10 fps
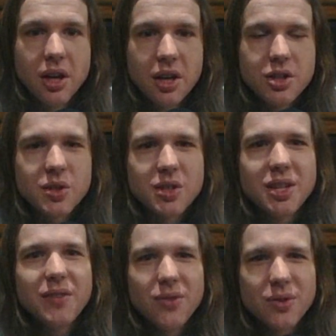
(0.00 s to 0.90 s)
just
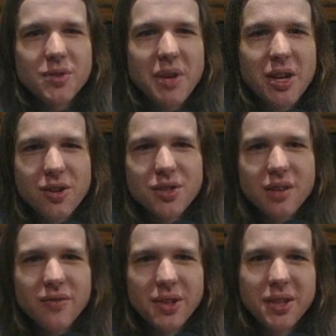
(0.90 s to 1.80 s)
give yours, make
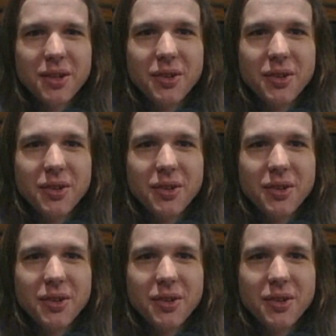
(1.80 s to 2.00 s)
yourself a little